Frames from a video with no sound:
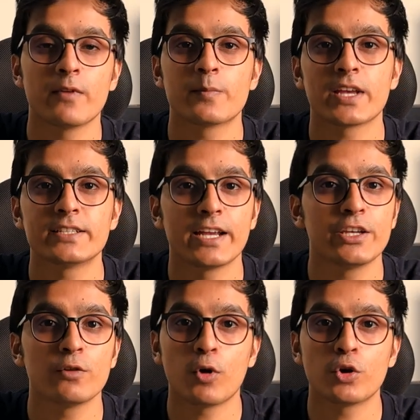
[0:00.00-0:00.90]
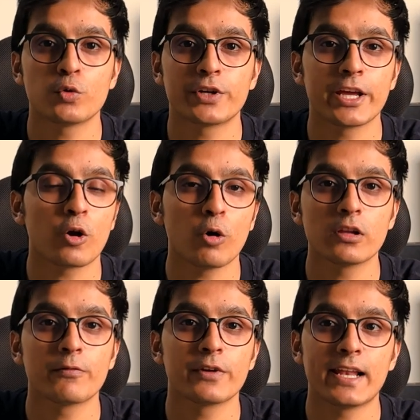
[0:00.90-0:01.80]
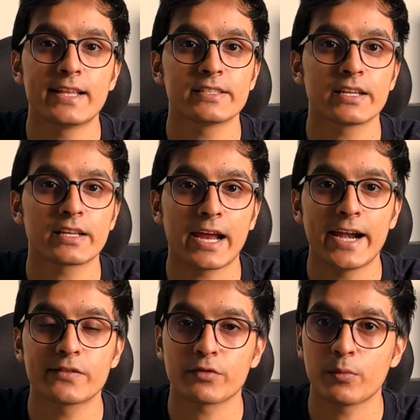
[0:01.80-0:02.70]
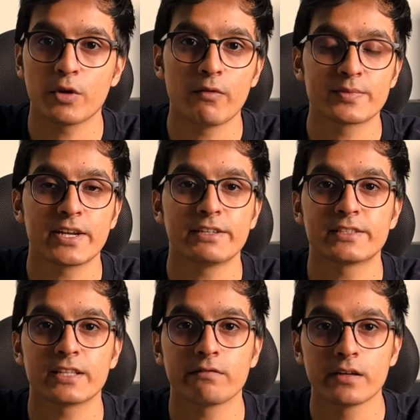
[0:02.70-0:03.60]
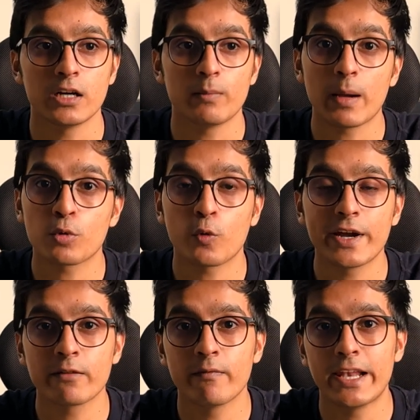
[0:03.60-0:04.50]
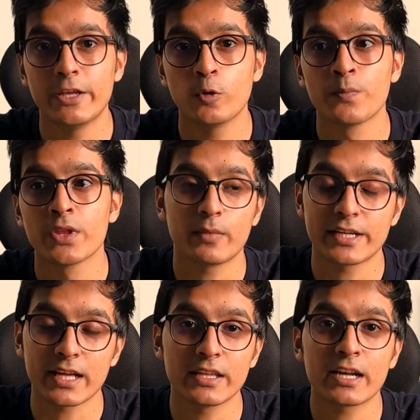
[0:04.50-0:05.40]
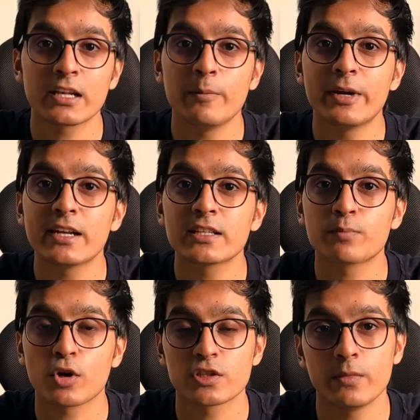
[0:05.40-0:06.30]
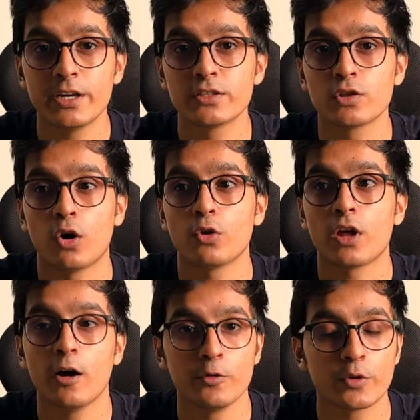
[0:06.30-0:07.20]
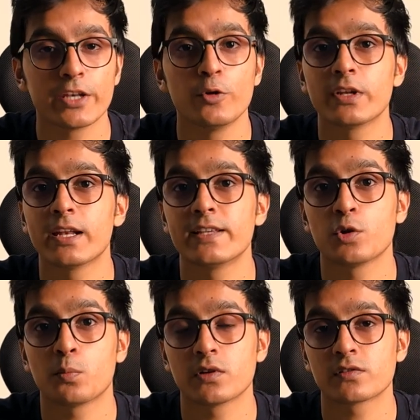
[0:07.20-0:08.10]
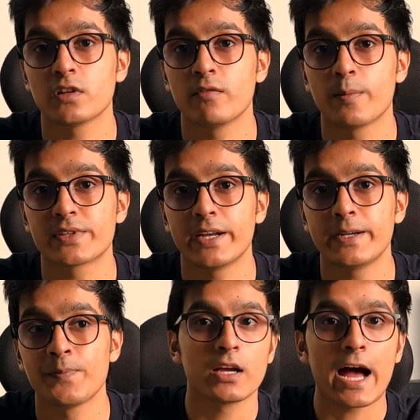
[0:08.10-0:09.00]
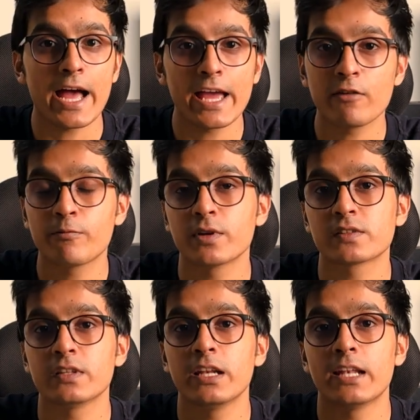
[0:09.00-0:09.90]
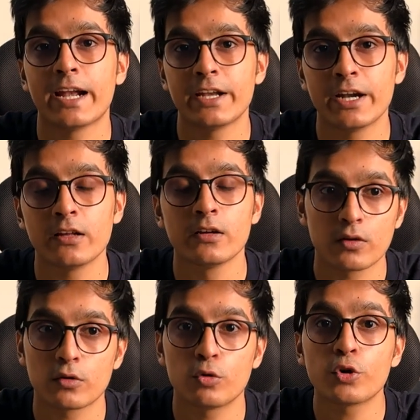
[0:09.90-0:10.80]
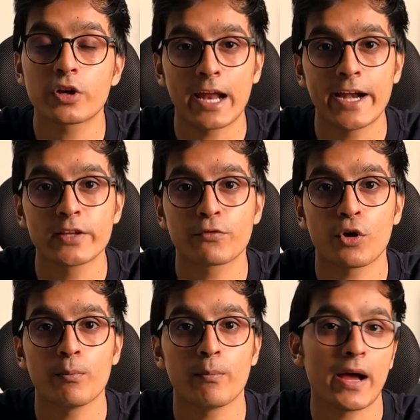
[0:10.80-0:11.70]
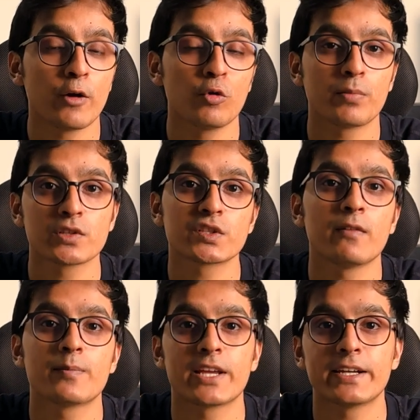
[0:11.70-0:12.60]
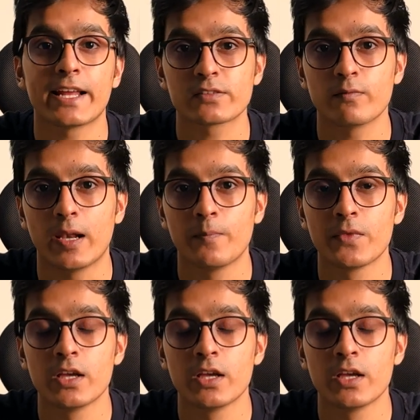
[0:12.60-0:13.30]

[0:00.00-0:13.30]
websites and you want to take all the freelancing clients from your website itself by providing value. But yeah, there are limitless possibilities on how you can utilize your personal website. I have personally landed good clients from my own personal website as well.